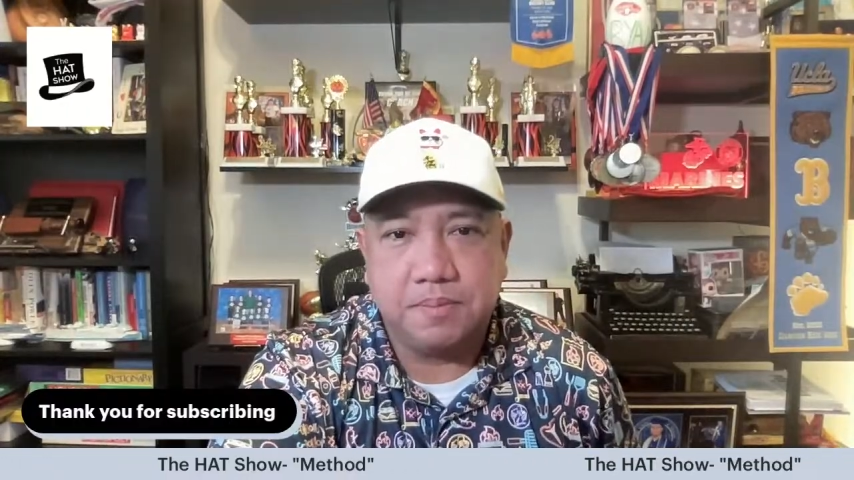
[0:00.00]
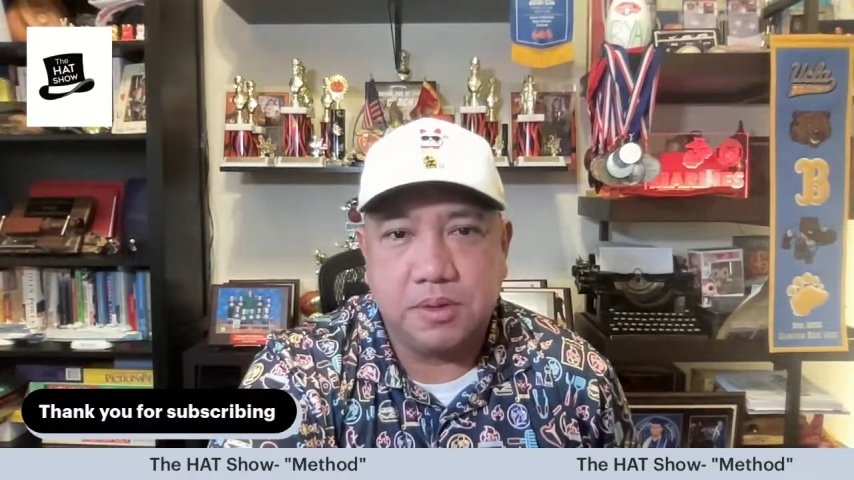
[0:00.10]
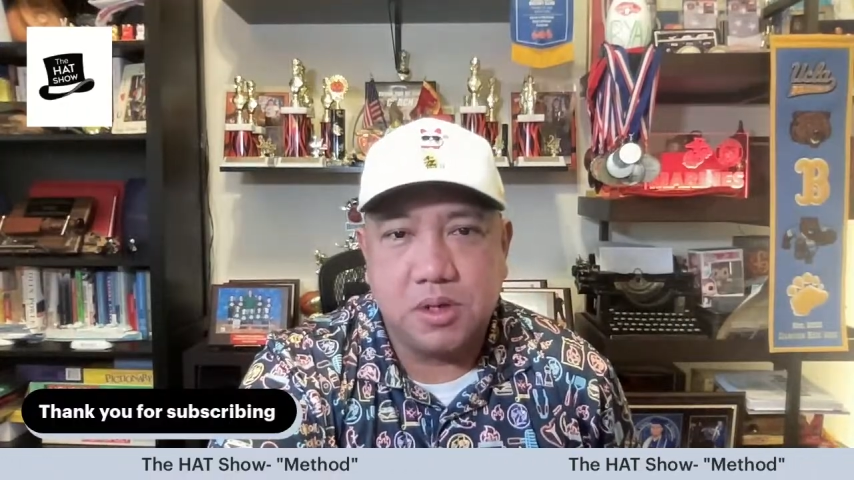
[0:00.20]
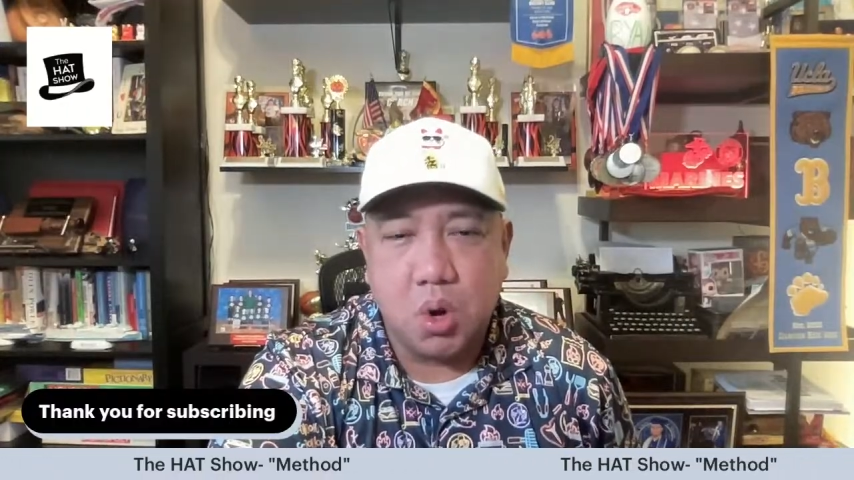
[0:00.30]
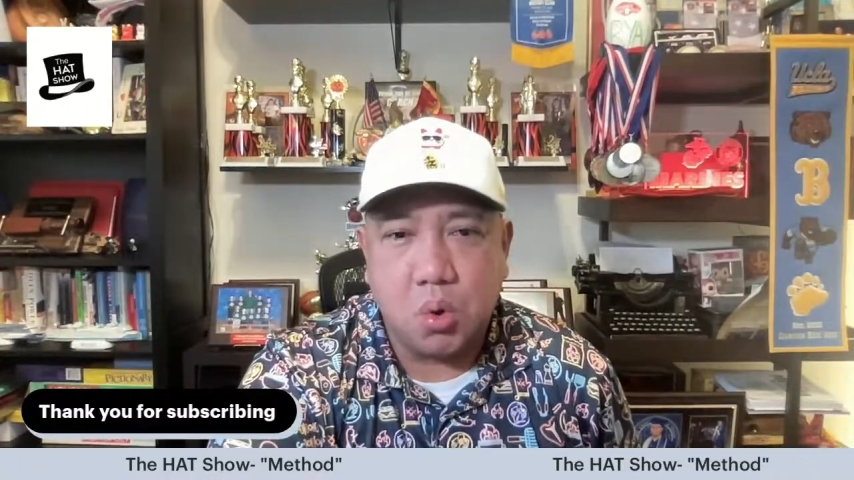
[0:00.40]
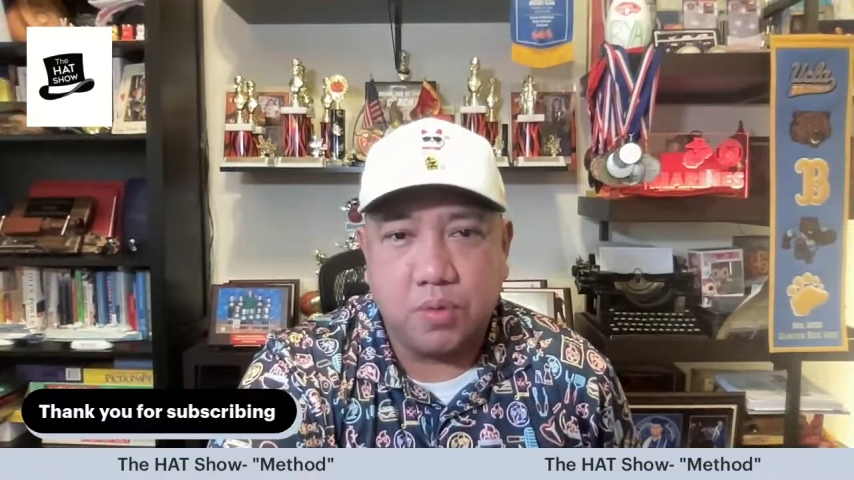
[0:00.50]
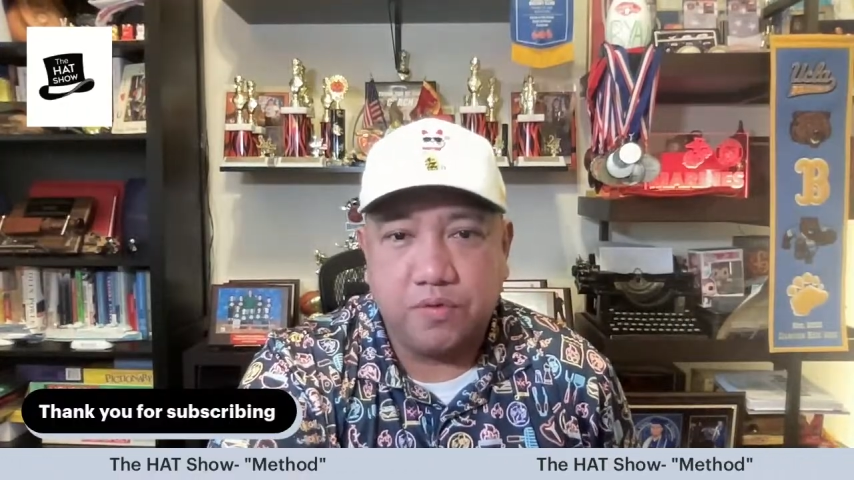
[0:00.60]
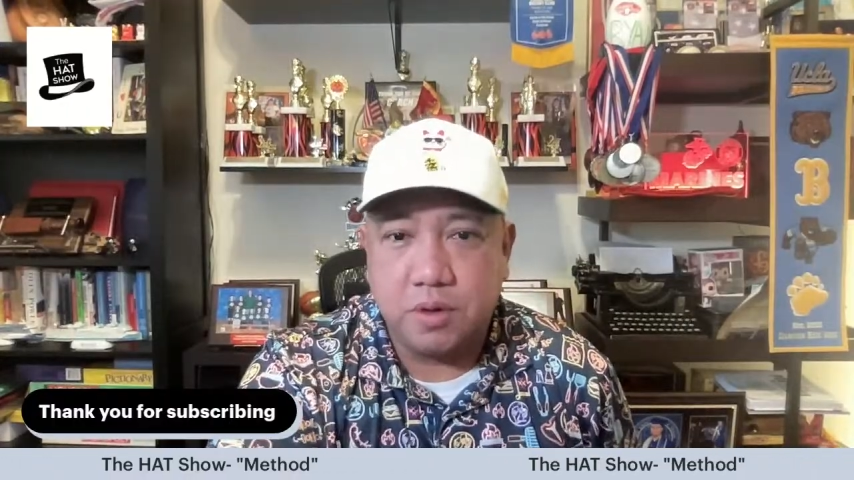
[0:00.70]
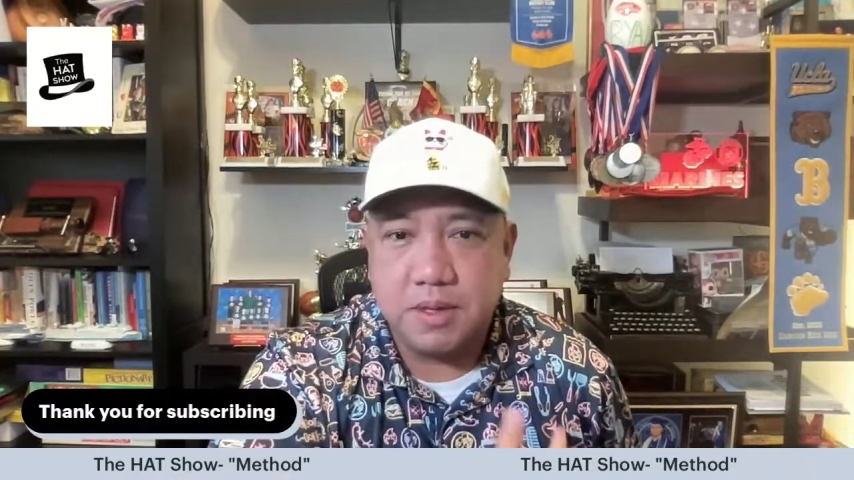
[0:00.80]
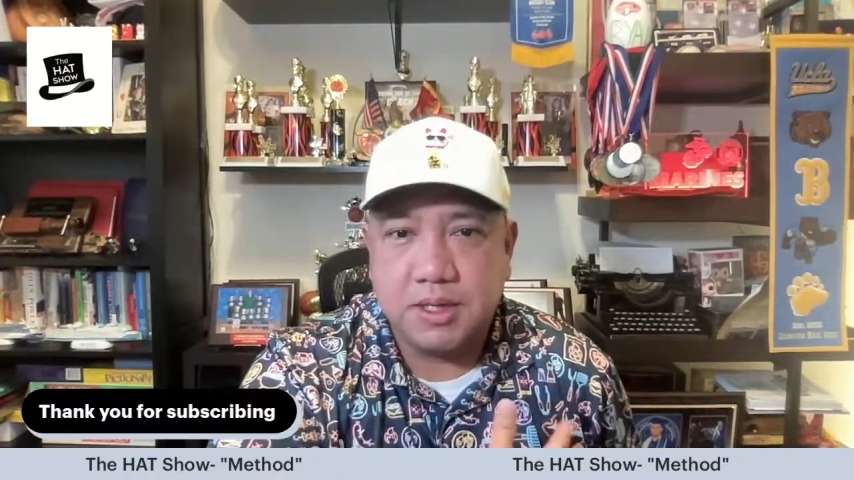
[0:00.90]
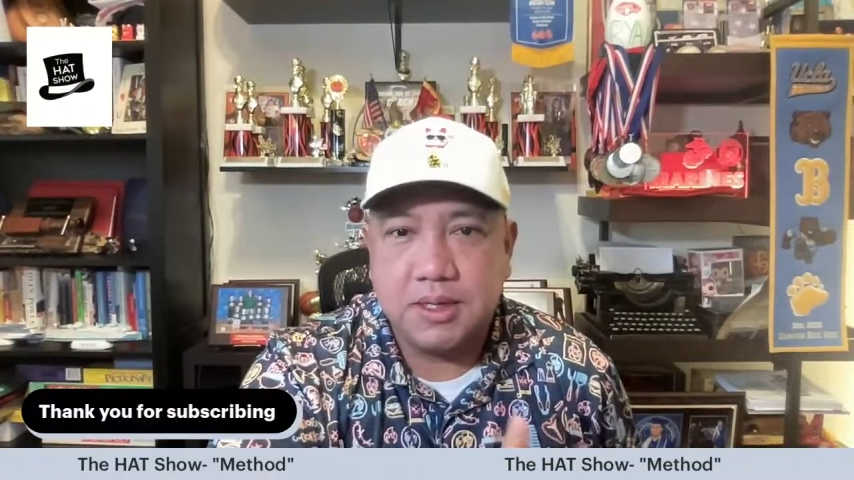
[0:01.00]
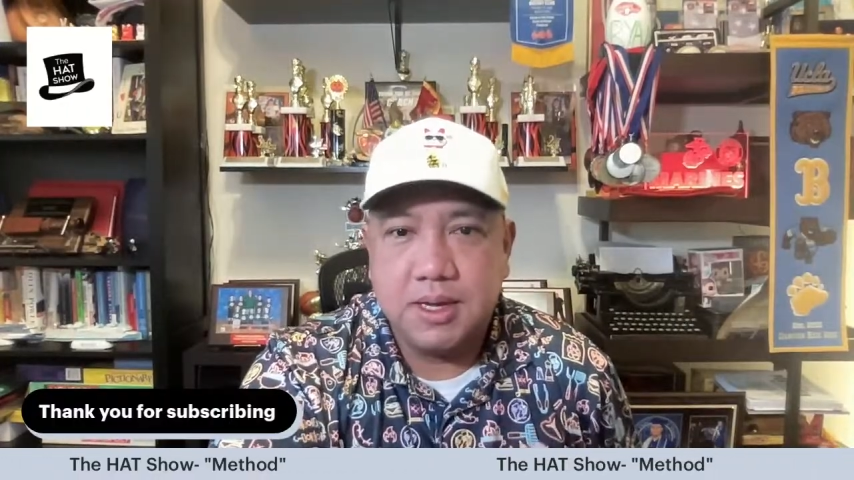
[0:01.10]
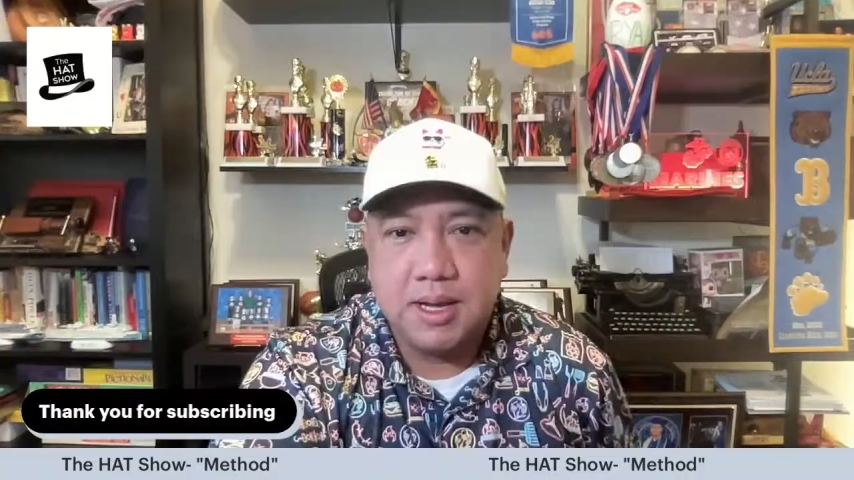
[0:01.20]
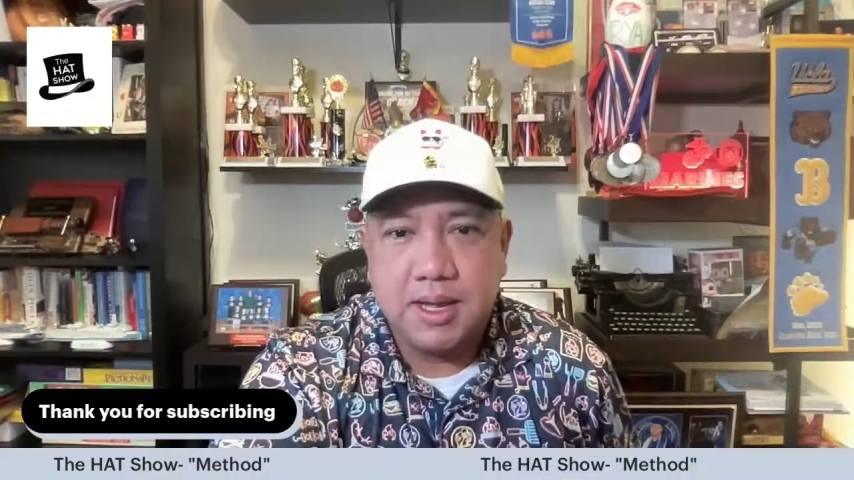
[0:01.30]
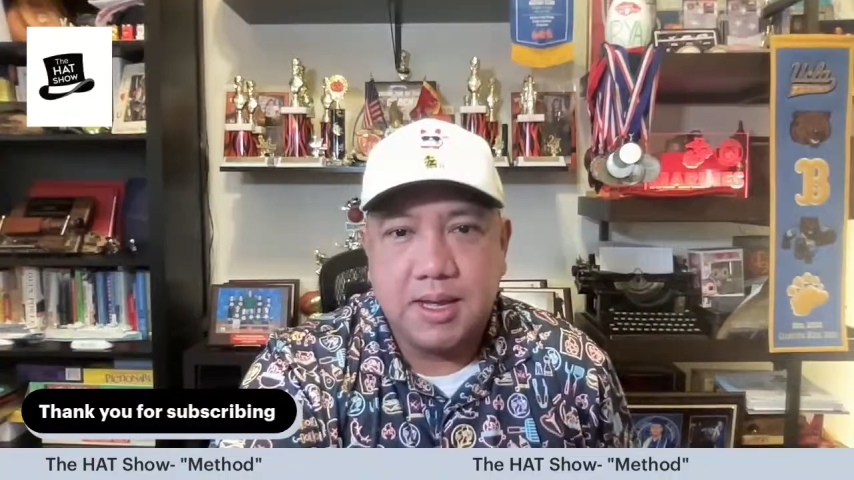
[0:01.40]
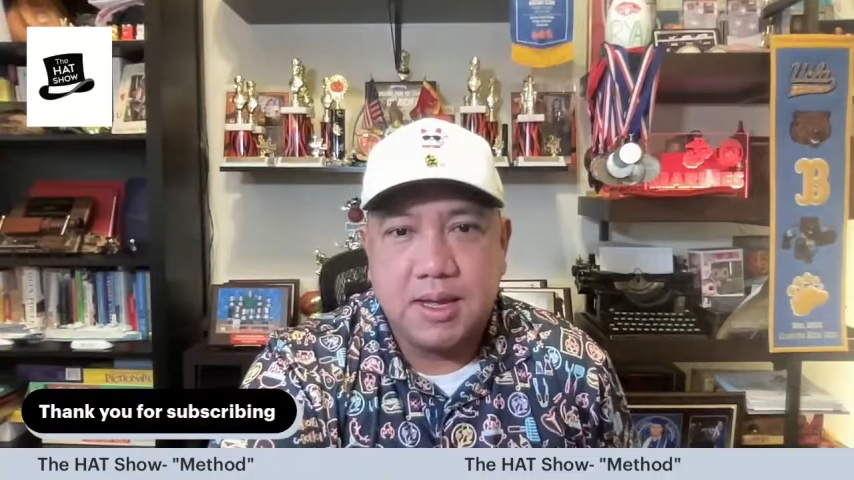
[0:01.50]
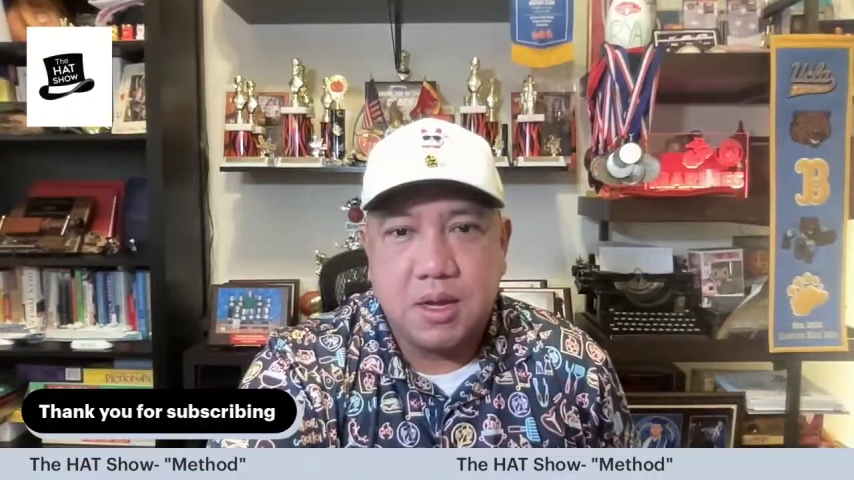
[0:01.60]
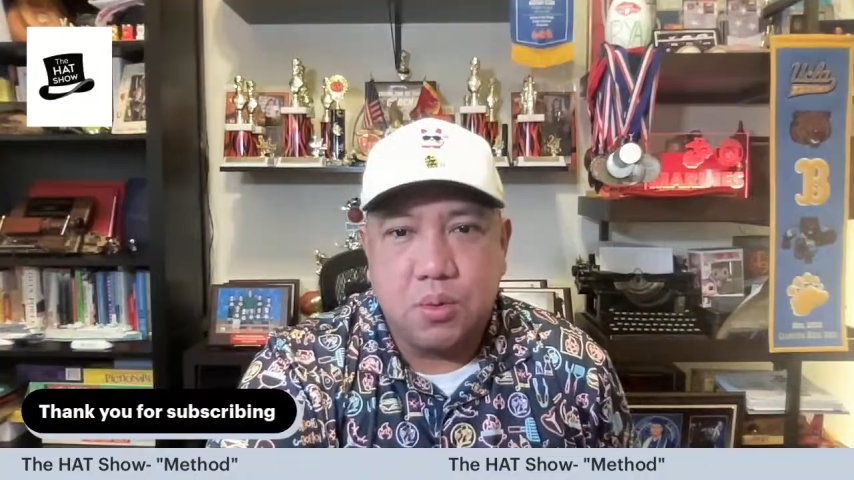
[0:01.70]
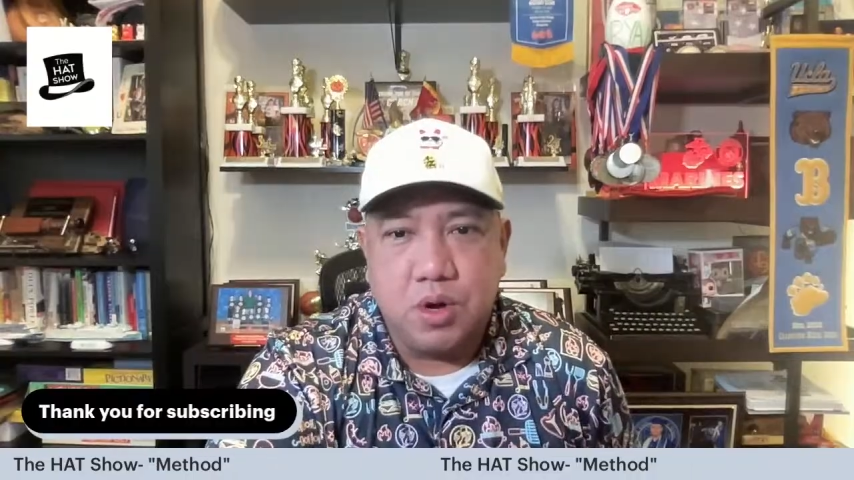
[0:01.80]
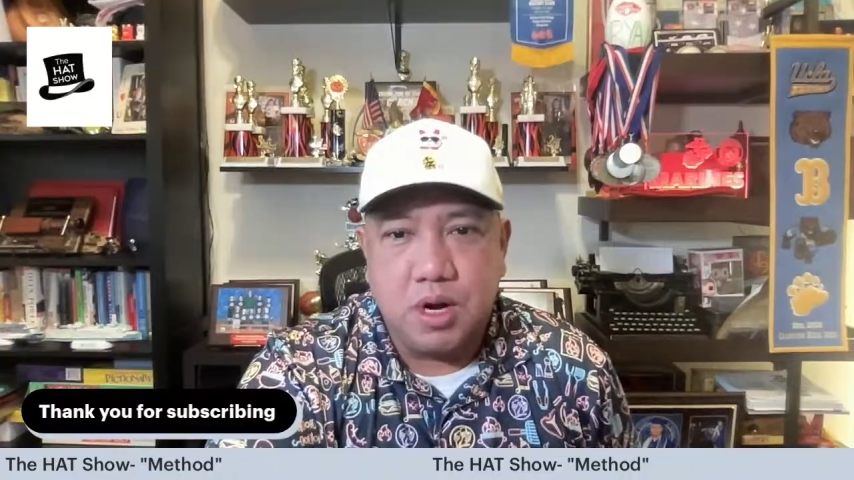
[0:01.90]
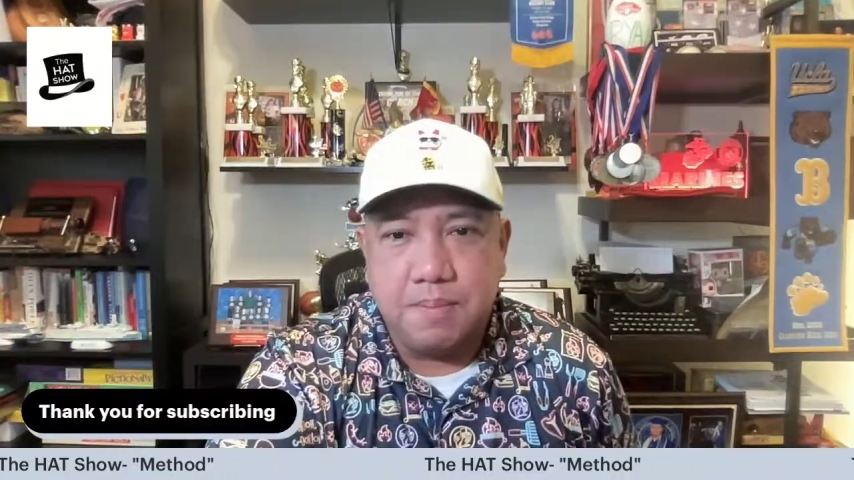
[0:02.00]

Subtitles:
goal. For me, when